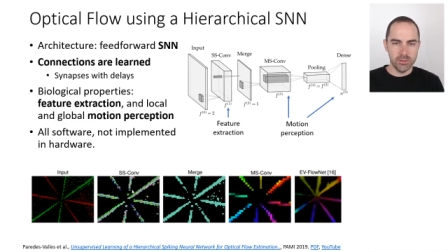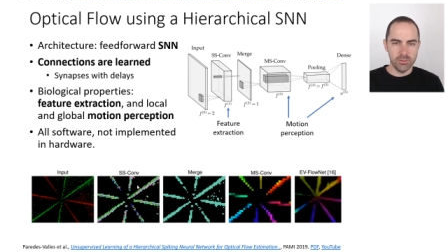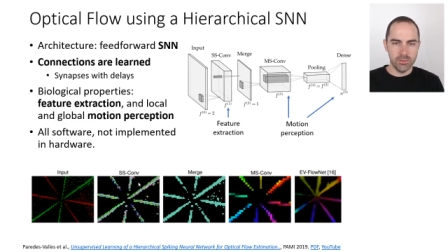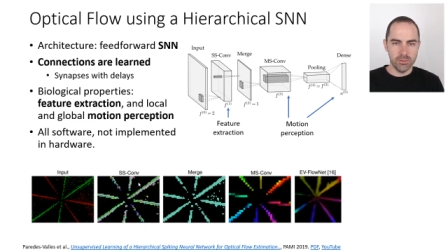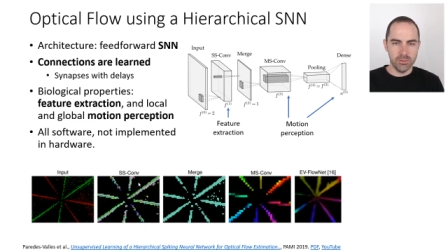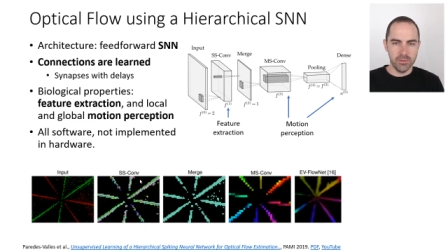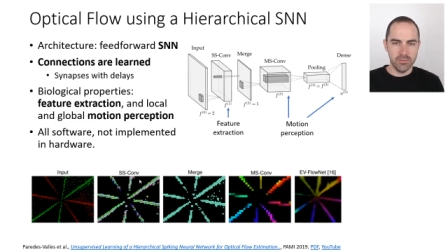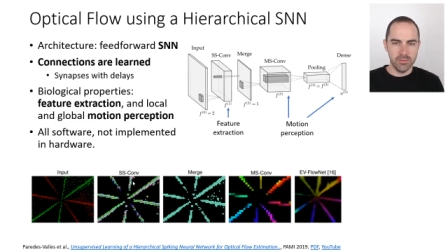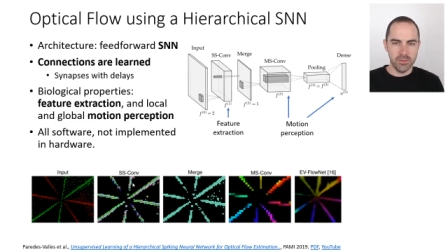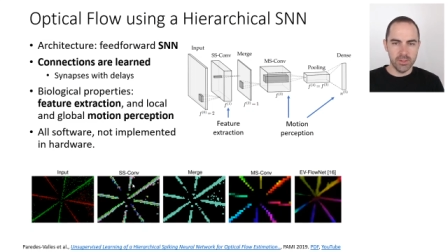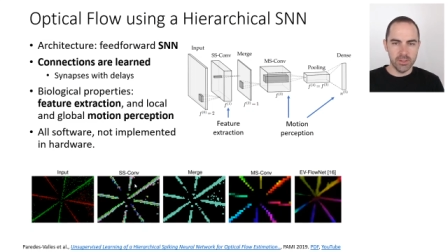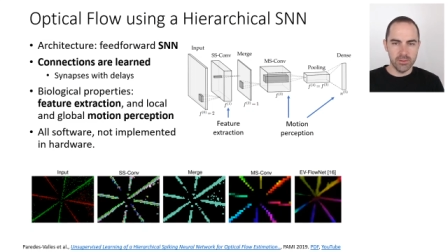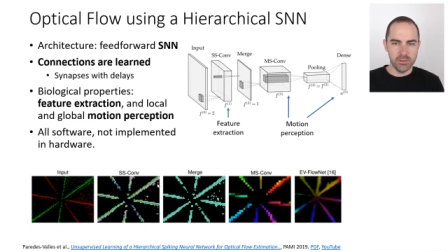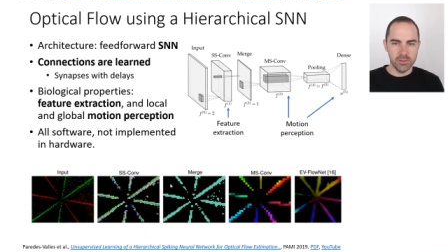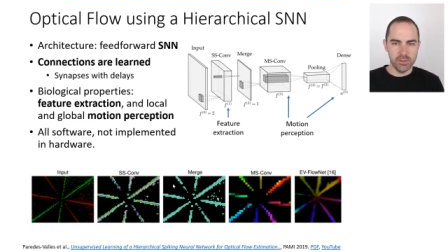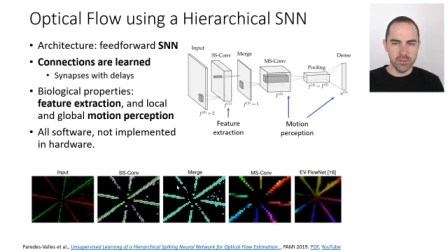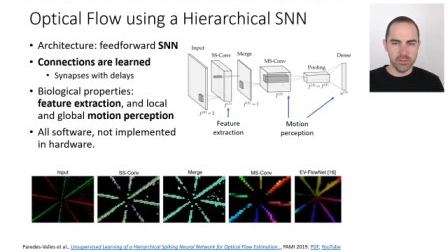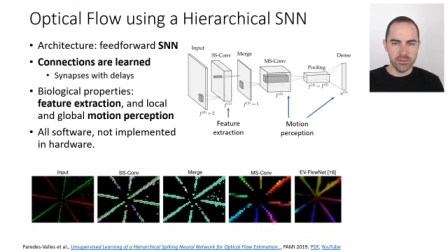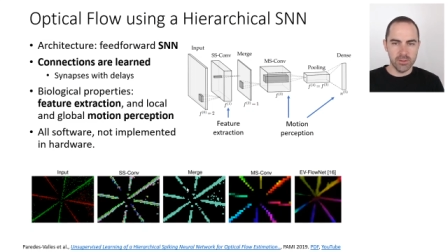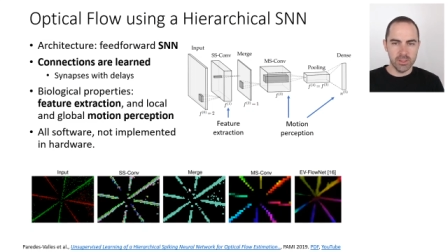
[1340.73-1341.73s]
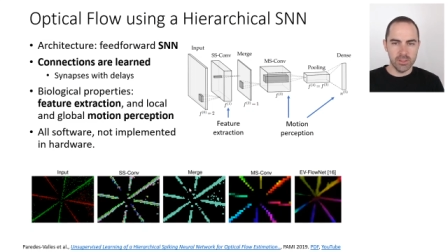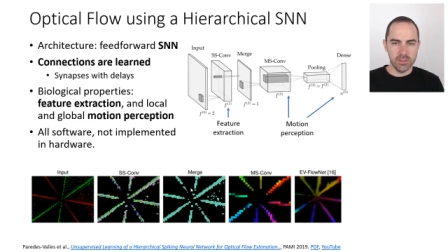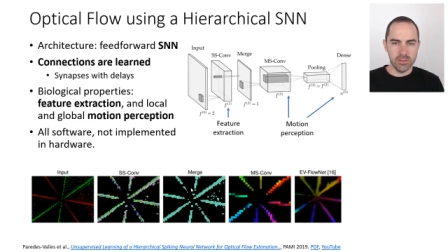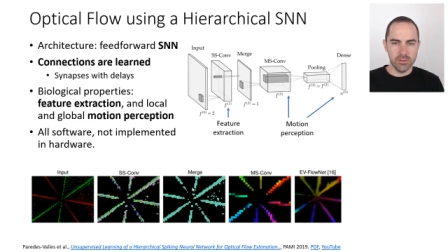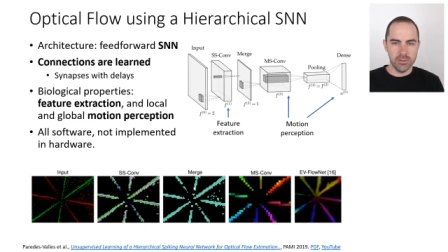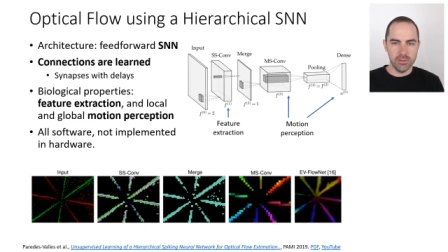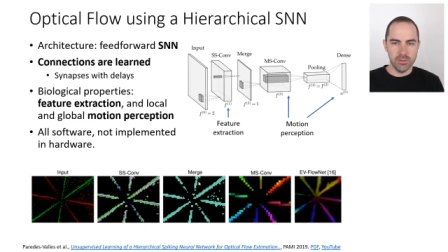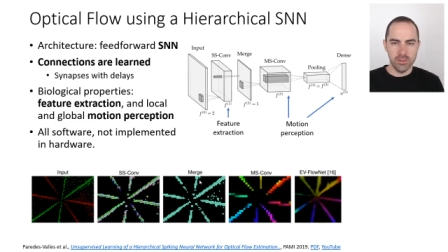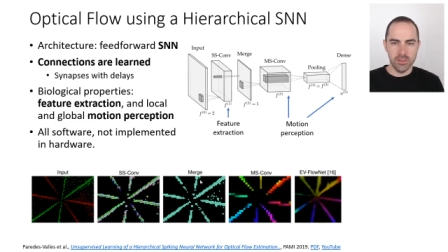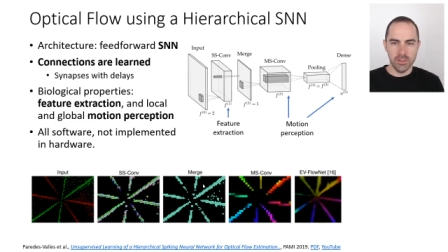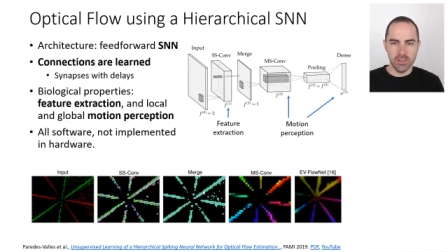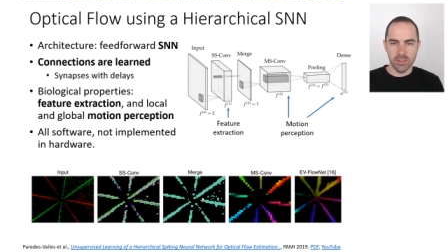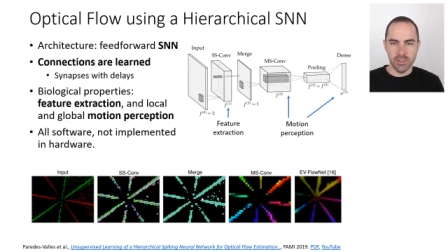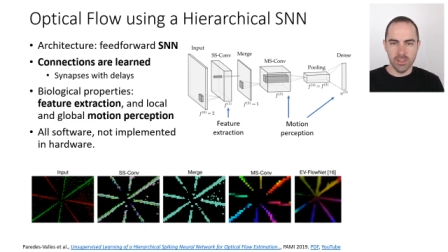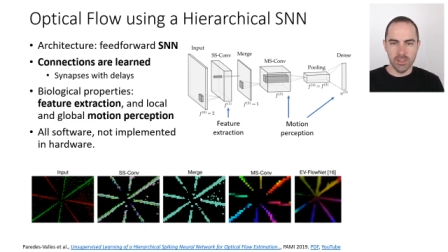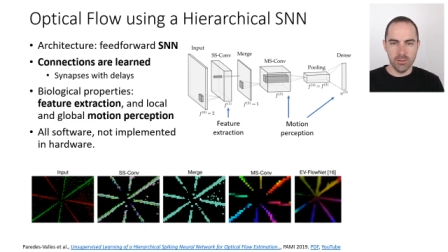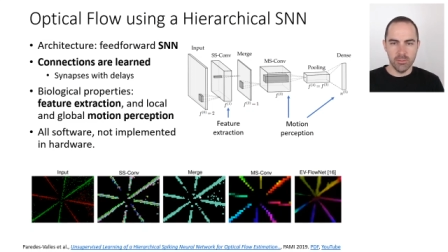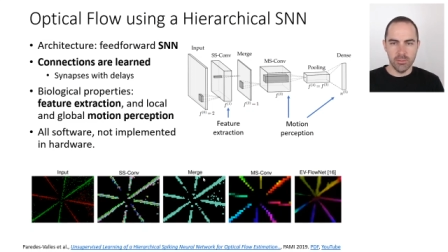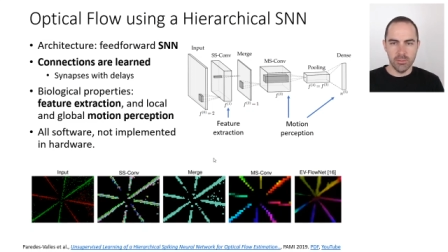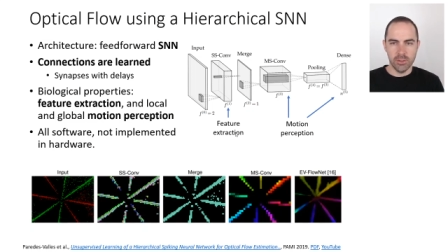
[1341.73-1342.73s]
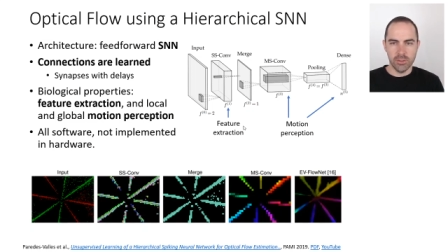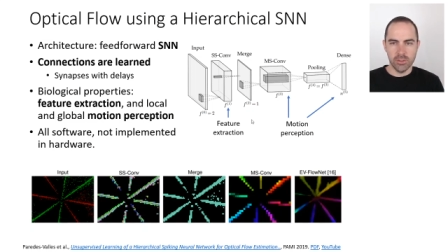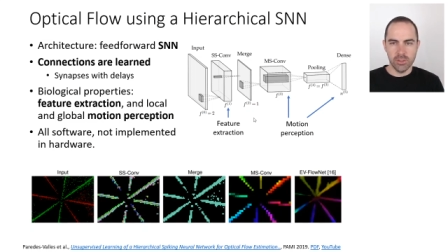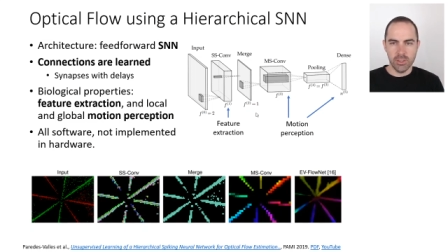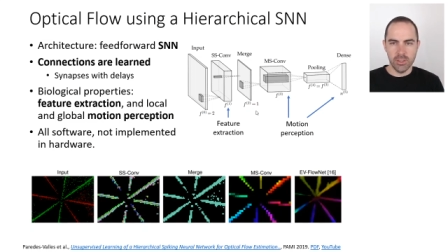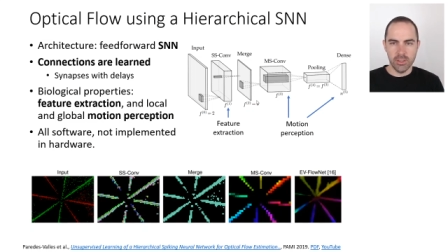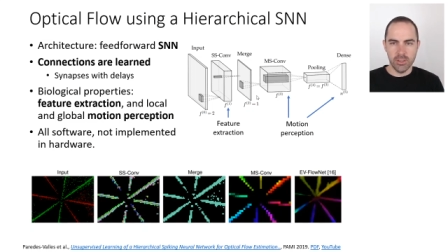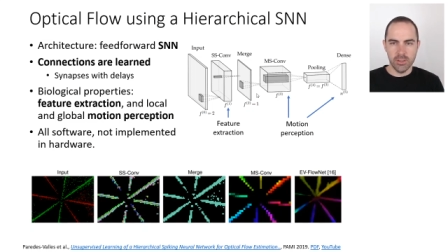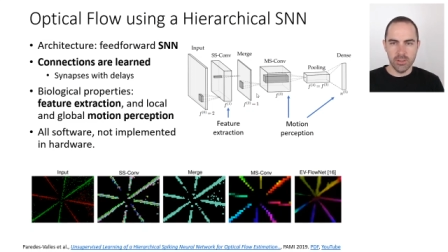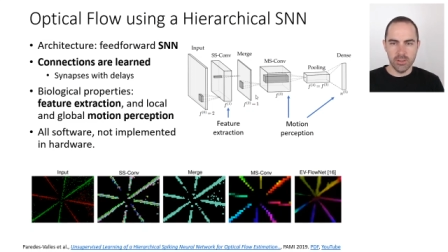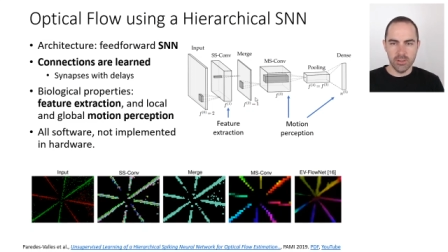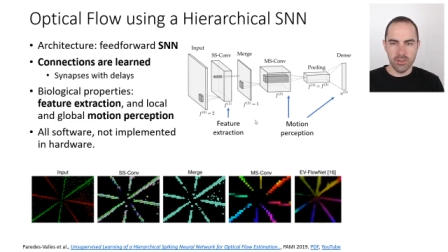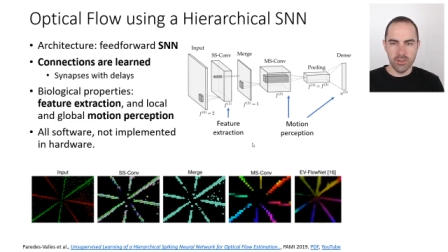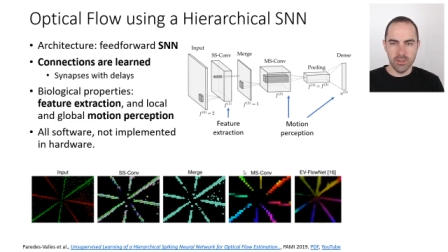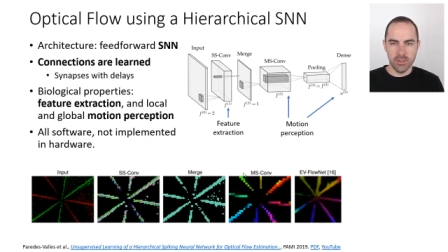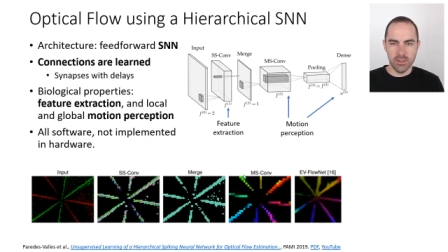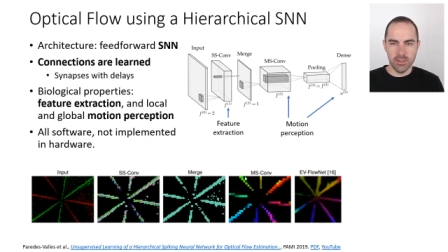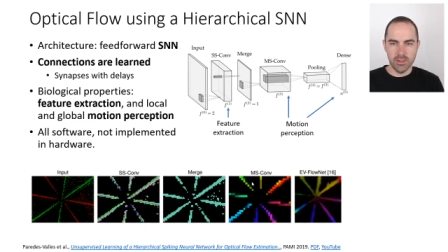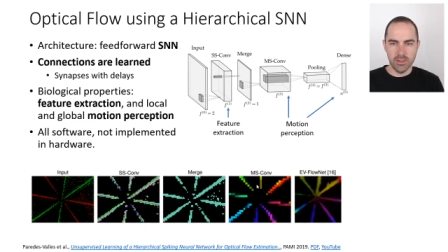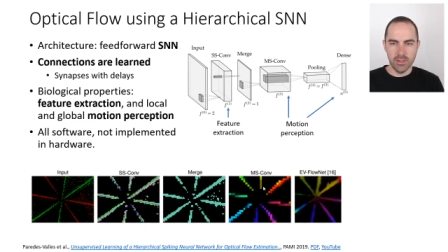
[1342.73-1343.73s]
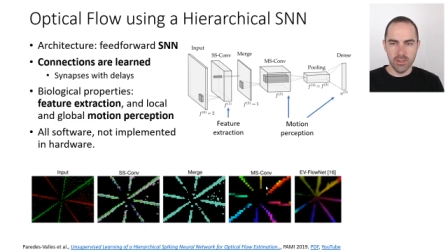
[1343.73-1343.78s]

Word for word: doing feature extraction and the merge layer.